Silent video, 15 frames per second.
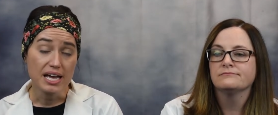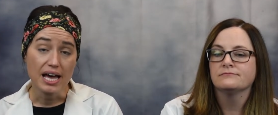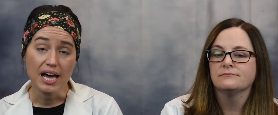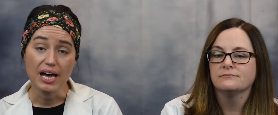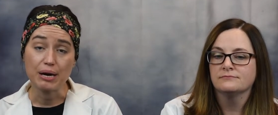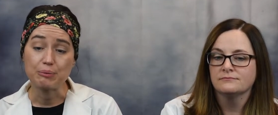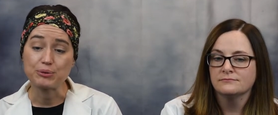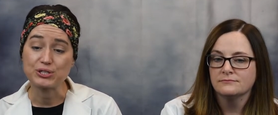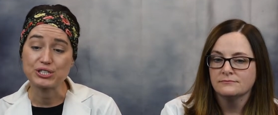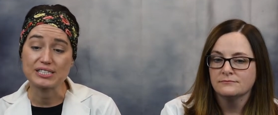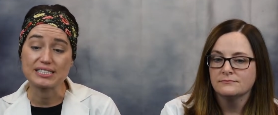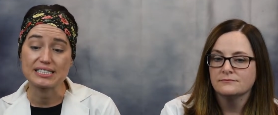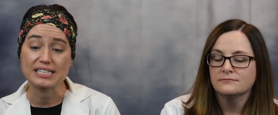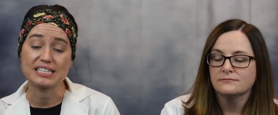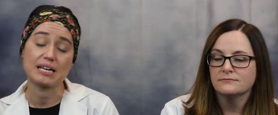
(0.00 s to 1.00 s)
Speaker 1: um, which
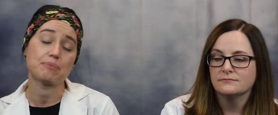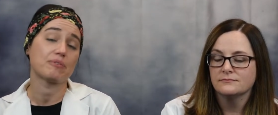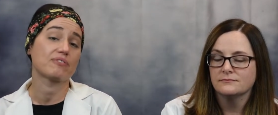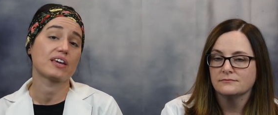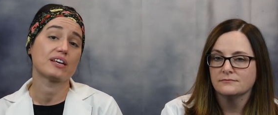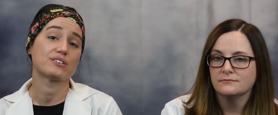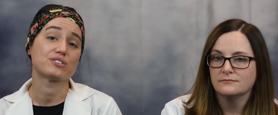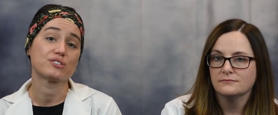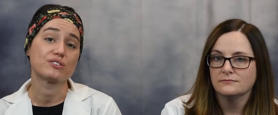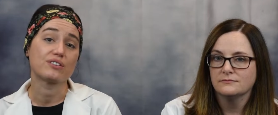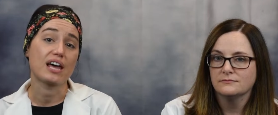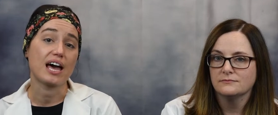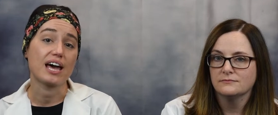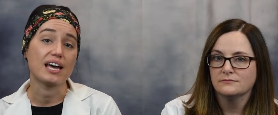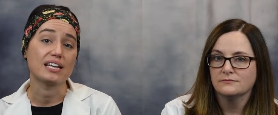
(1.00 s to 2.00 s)
is a type of cancer
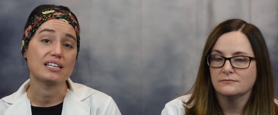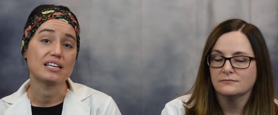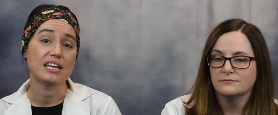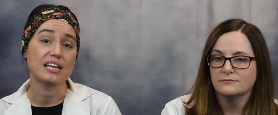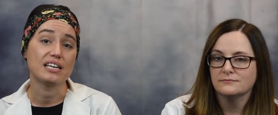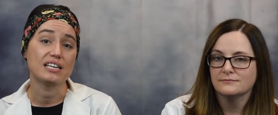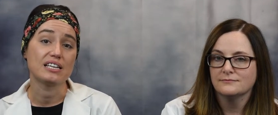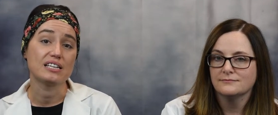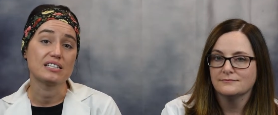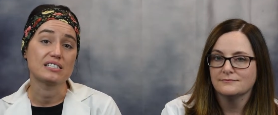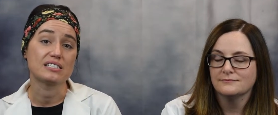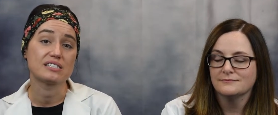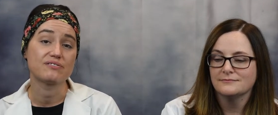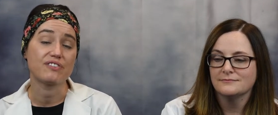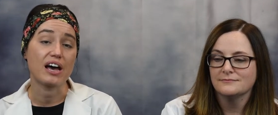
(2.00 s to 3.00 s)
that
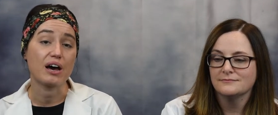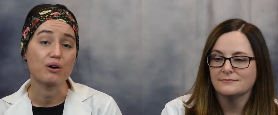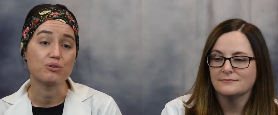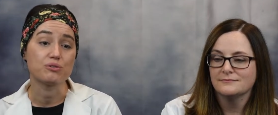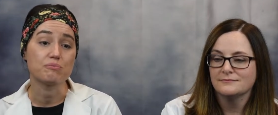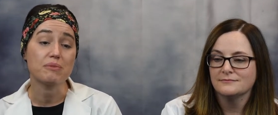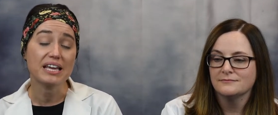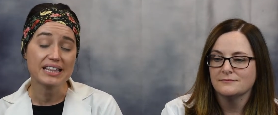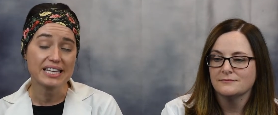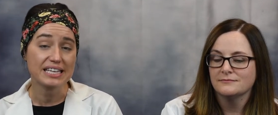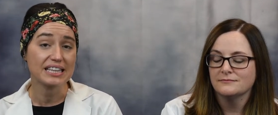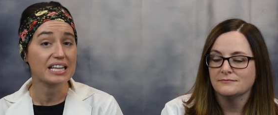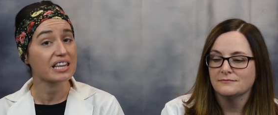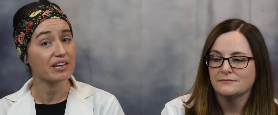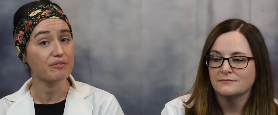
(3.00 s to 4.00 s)
is found mainly
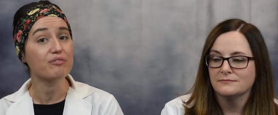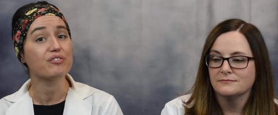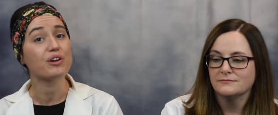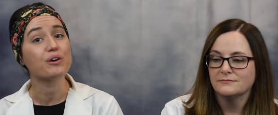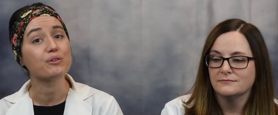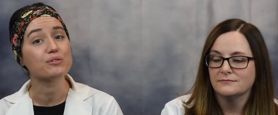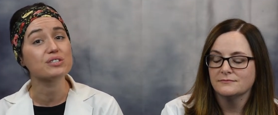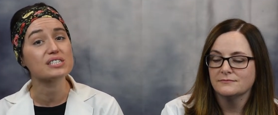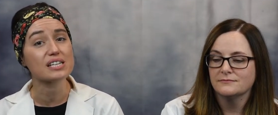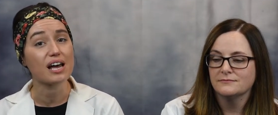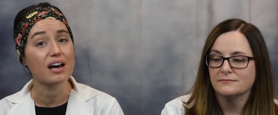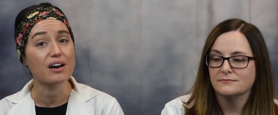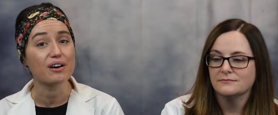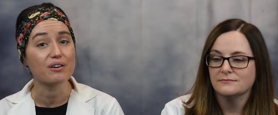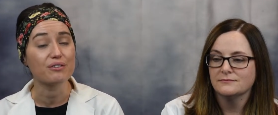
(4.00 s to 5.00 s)
in the lymph nodes
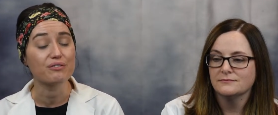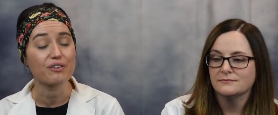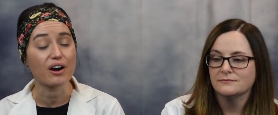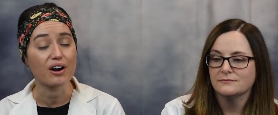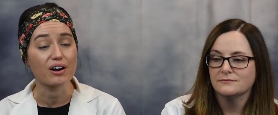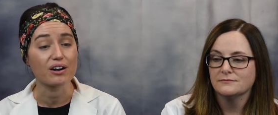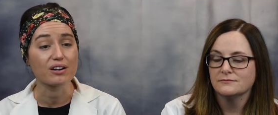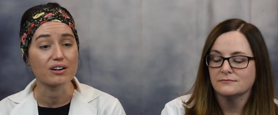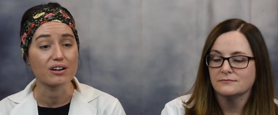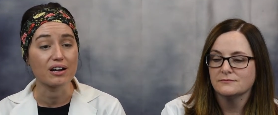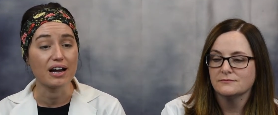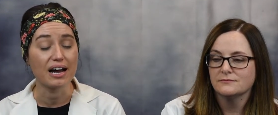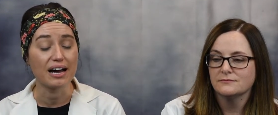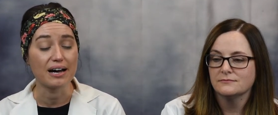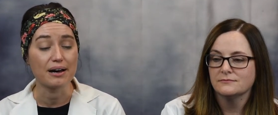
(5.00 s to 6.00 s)
of our
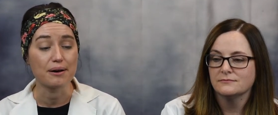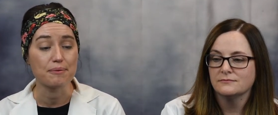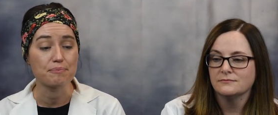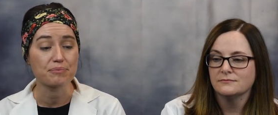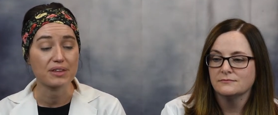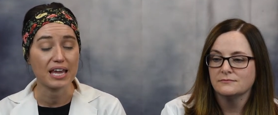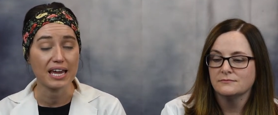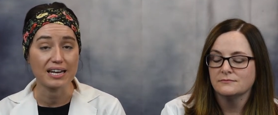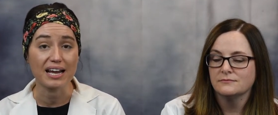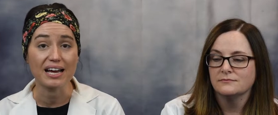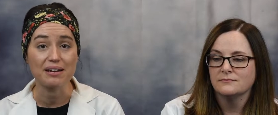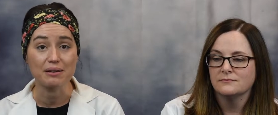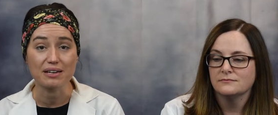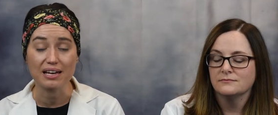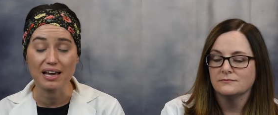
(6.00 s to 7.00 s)
um,
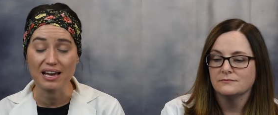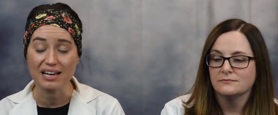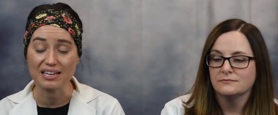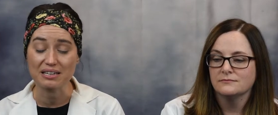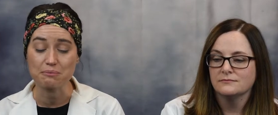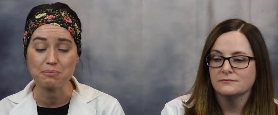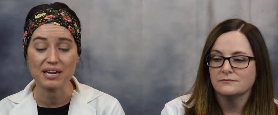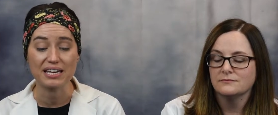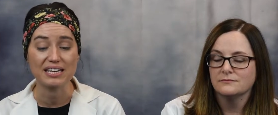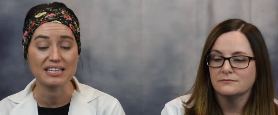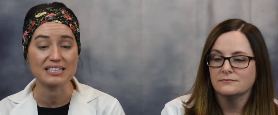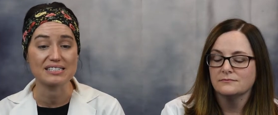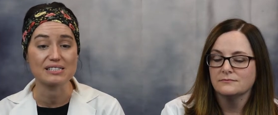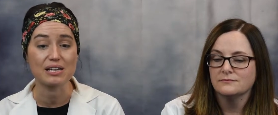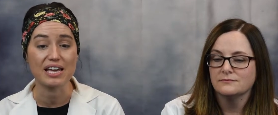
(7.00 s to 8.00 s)
canine uh,
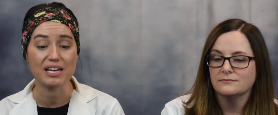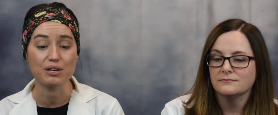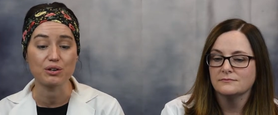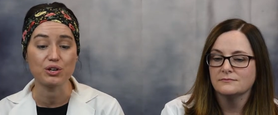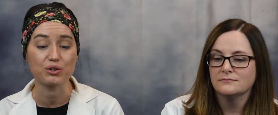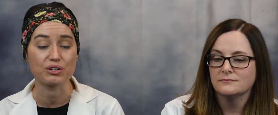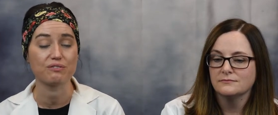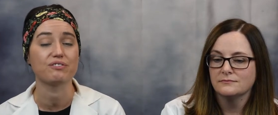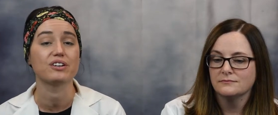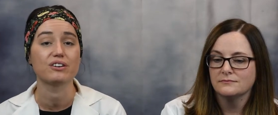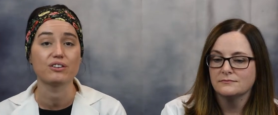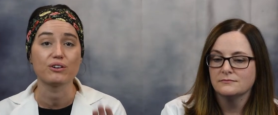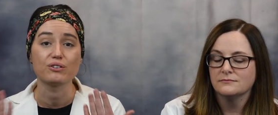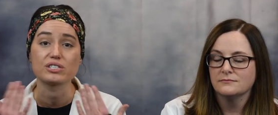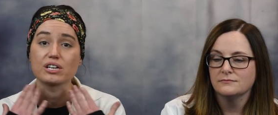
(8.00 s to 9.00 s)
companions, and you can
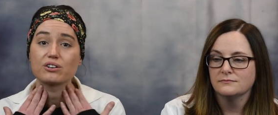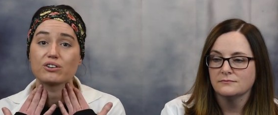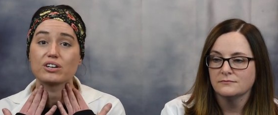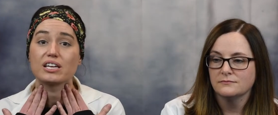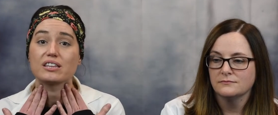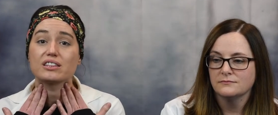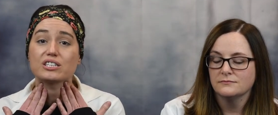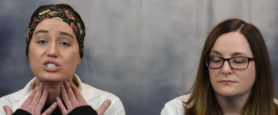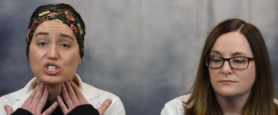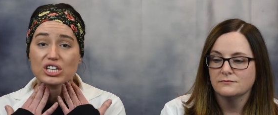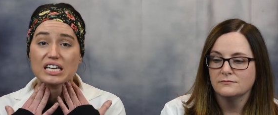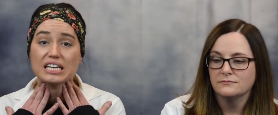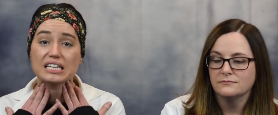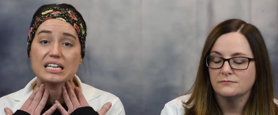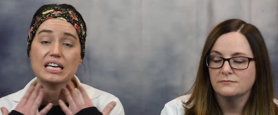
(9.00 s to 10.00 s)
feel those underneath the
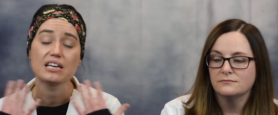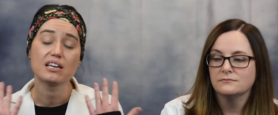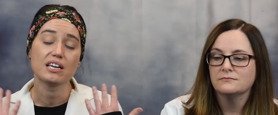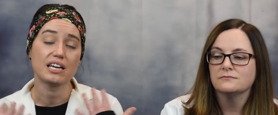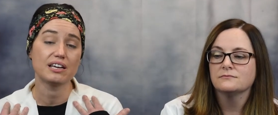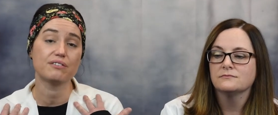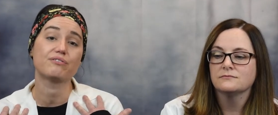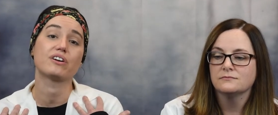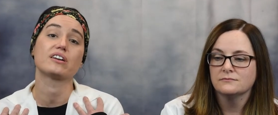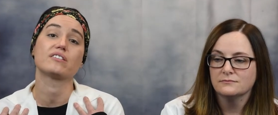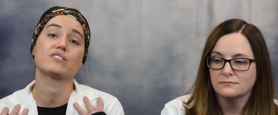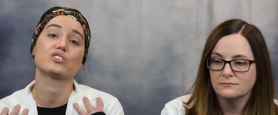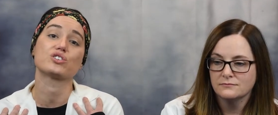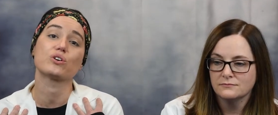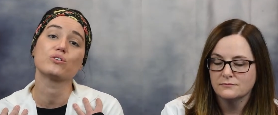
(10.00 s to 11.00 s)
chin, in front
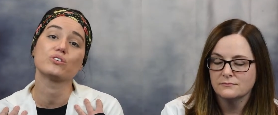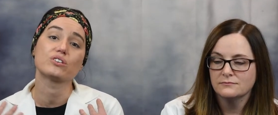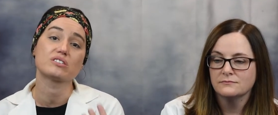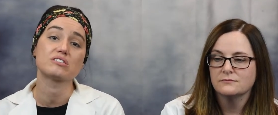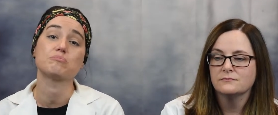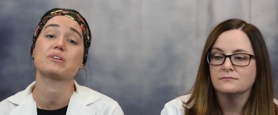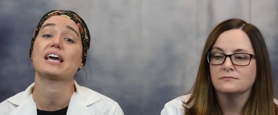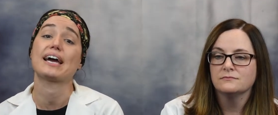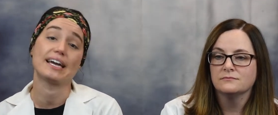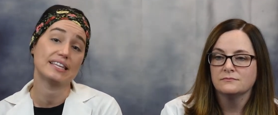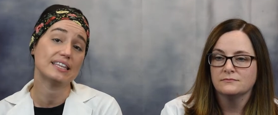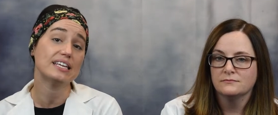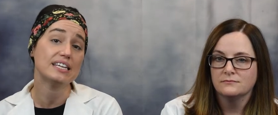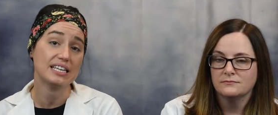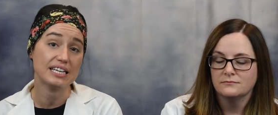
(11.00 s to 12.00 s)
of the shoulders, and
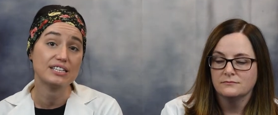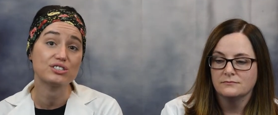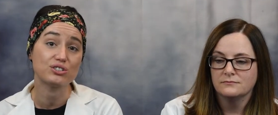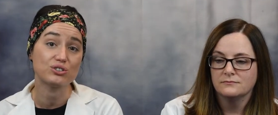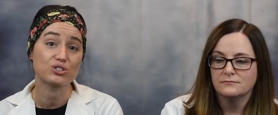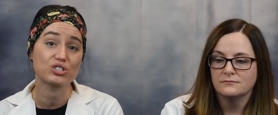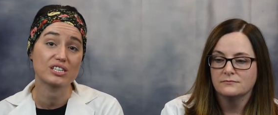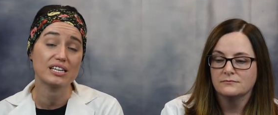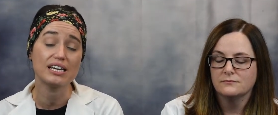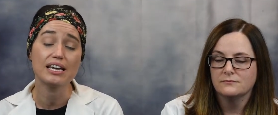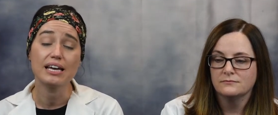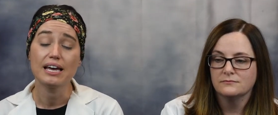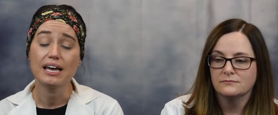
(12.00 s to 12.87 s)
behind the knees usually.